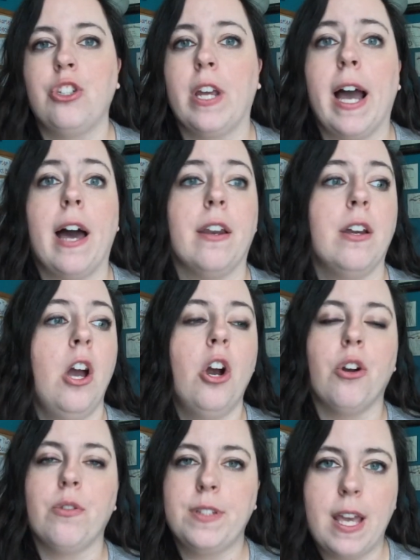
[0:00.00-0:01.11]
she had
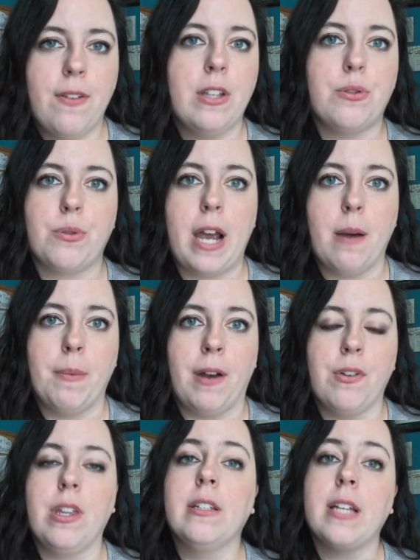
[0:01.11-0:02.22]
her savings, retirement,
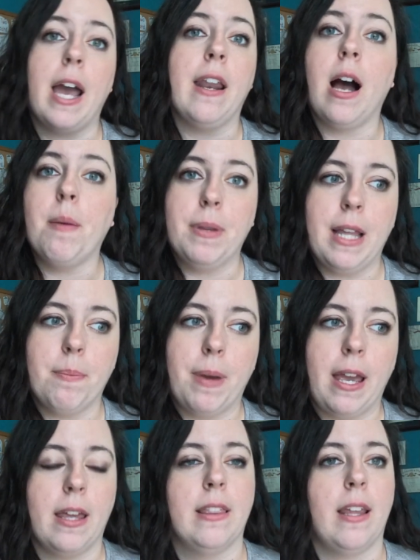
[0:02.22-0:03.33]
everything tied up in that
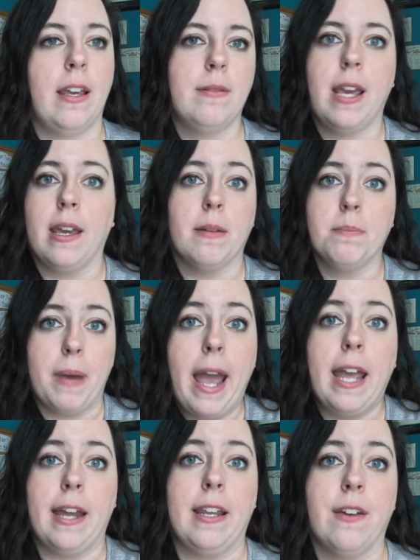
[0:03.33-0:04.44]
bank and they can't
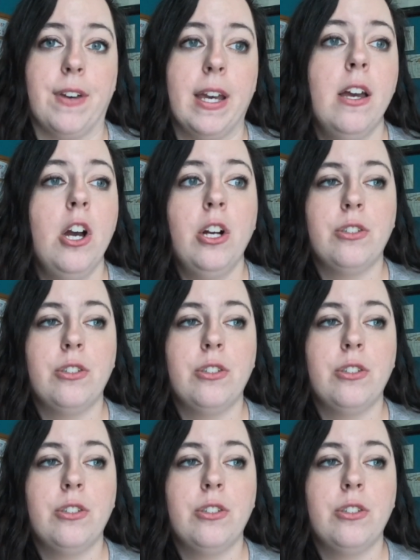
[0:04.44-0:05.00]
pay any of it.